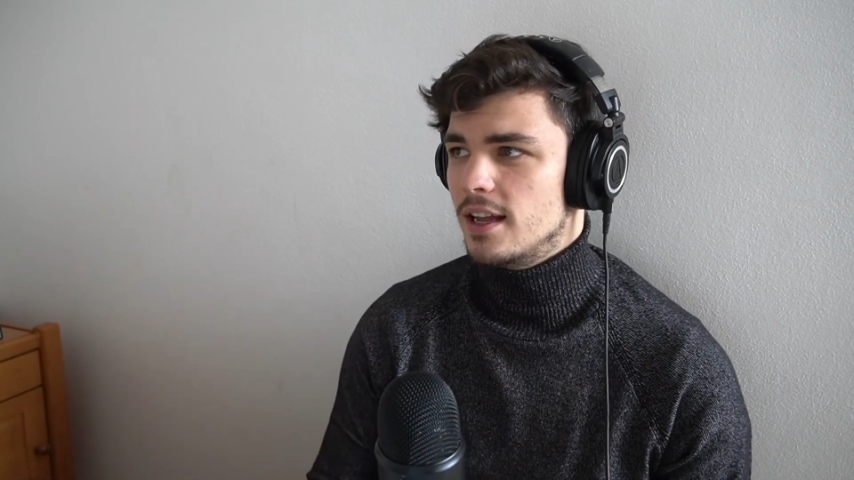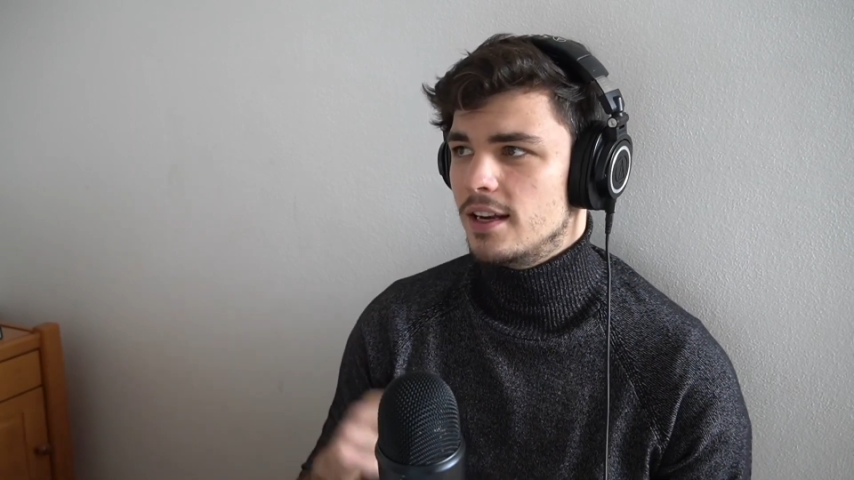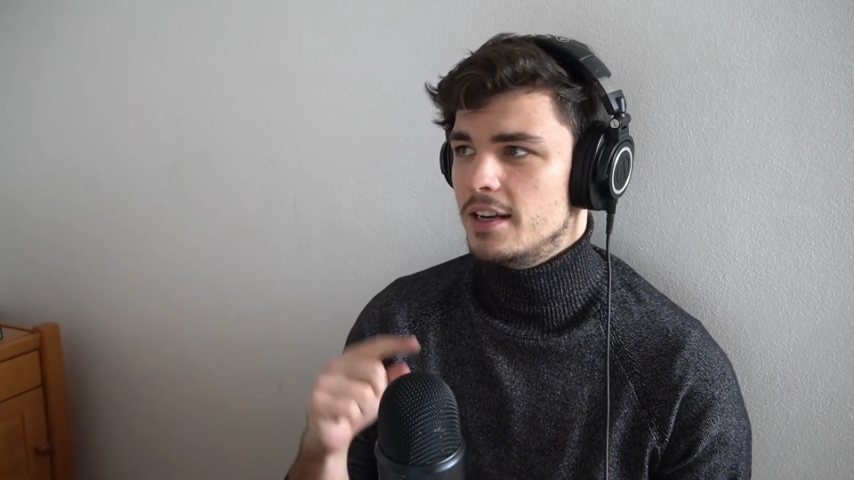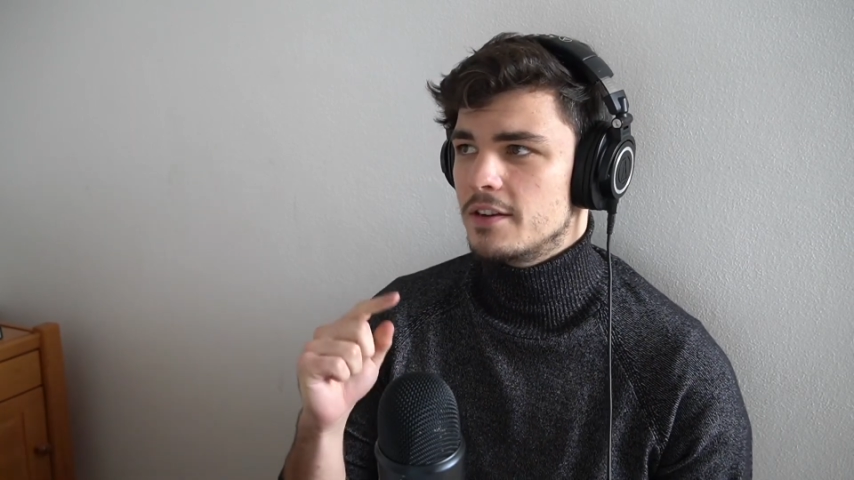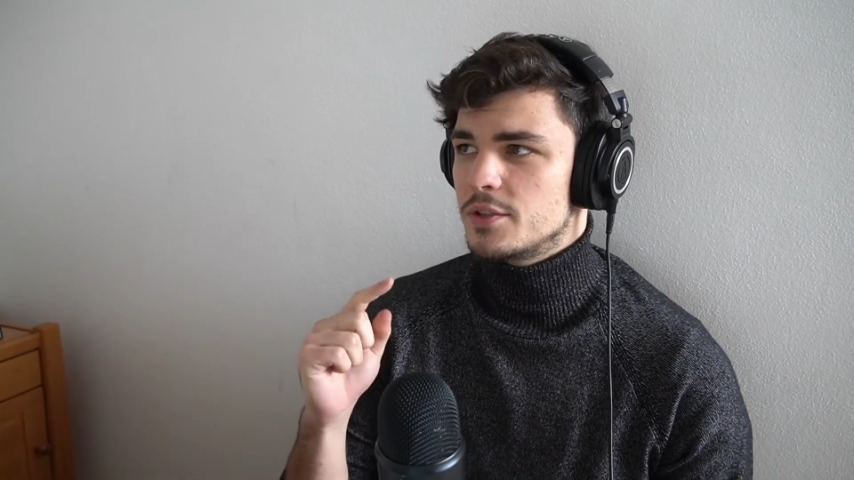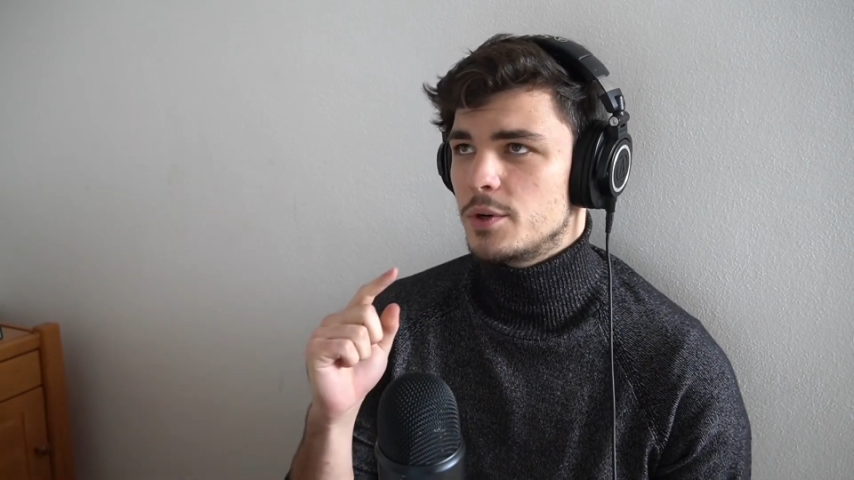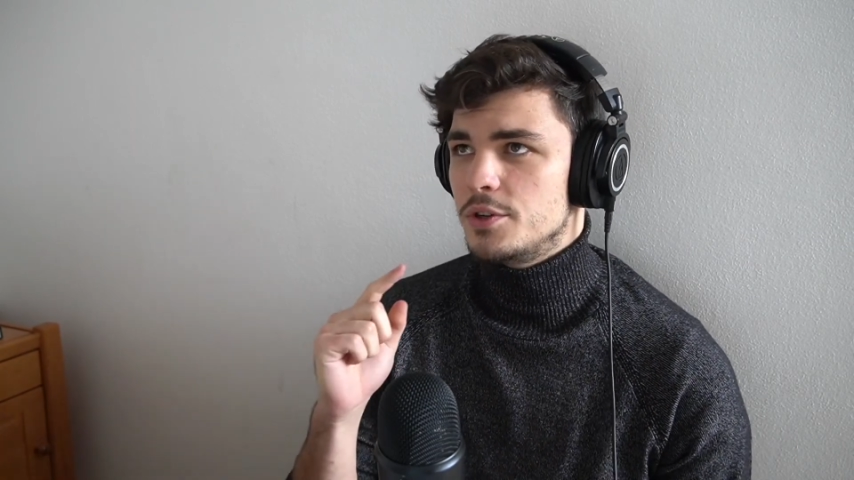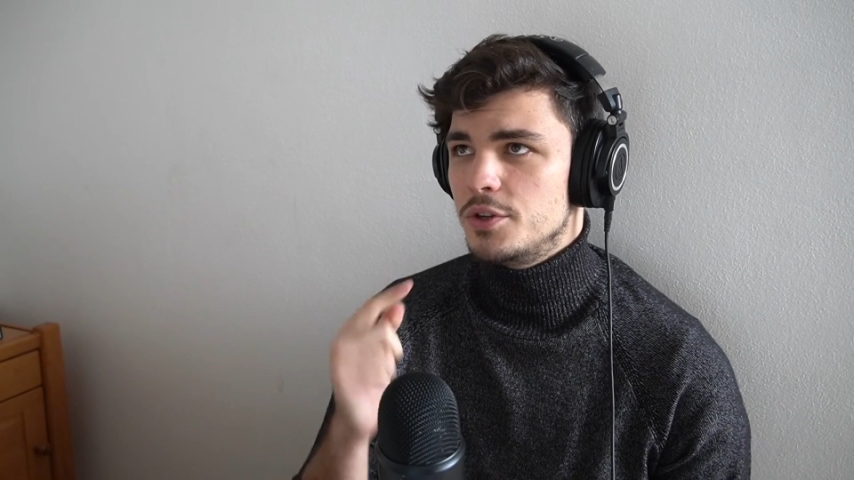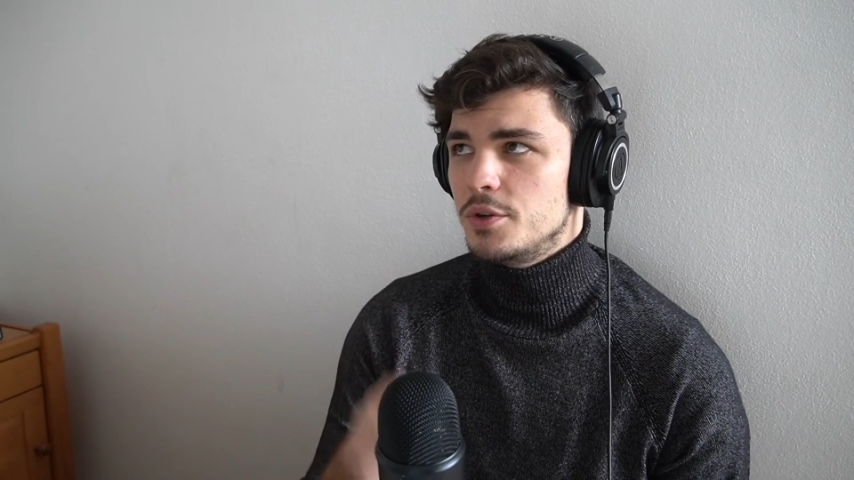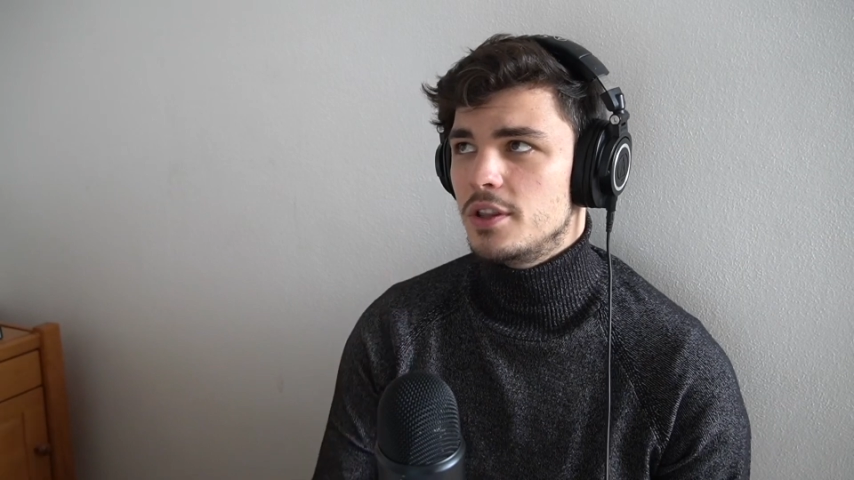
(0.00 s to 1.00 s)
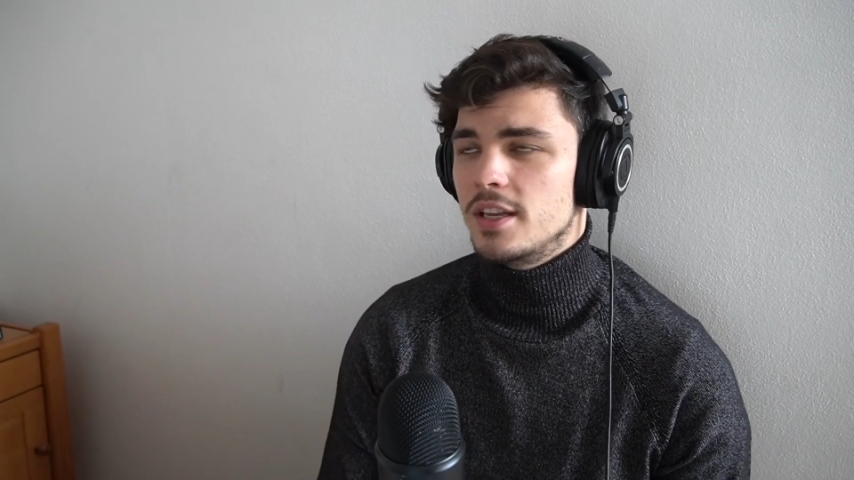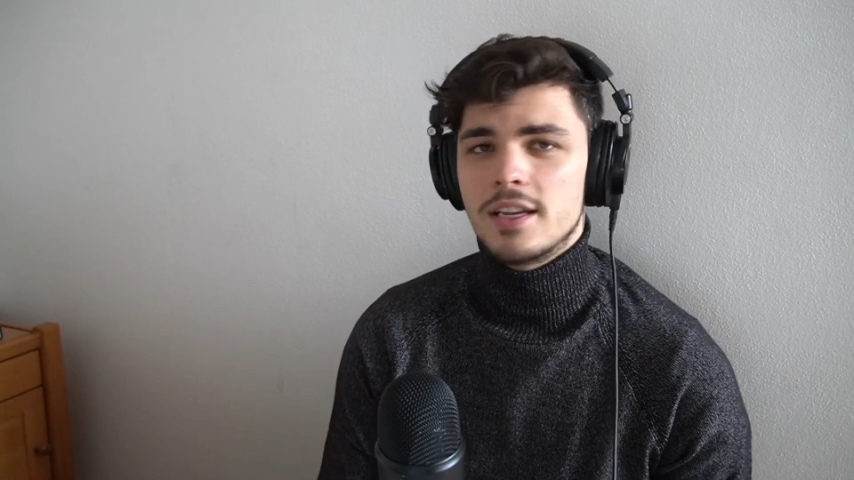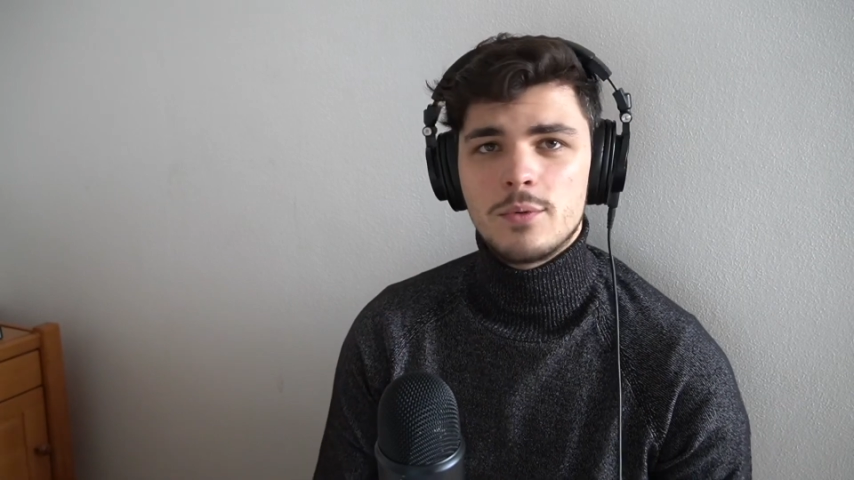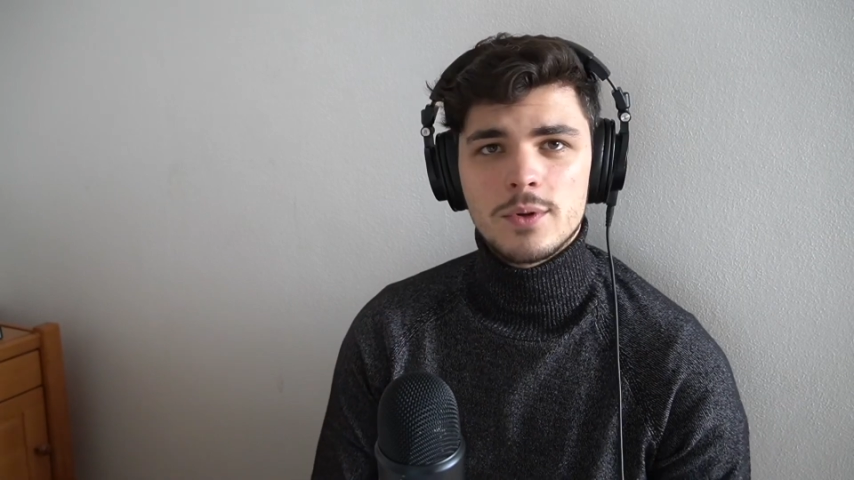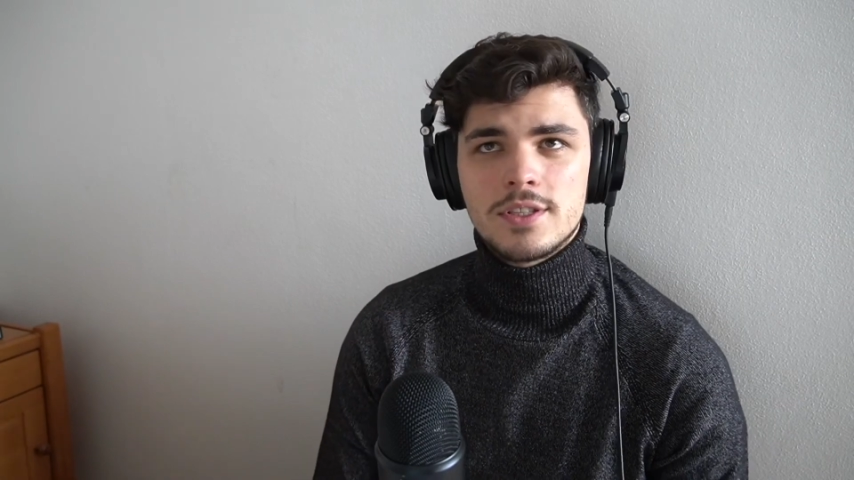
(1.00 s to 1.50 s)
and leave us what do you think.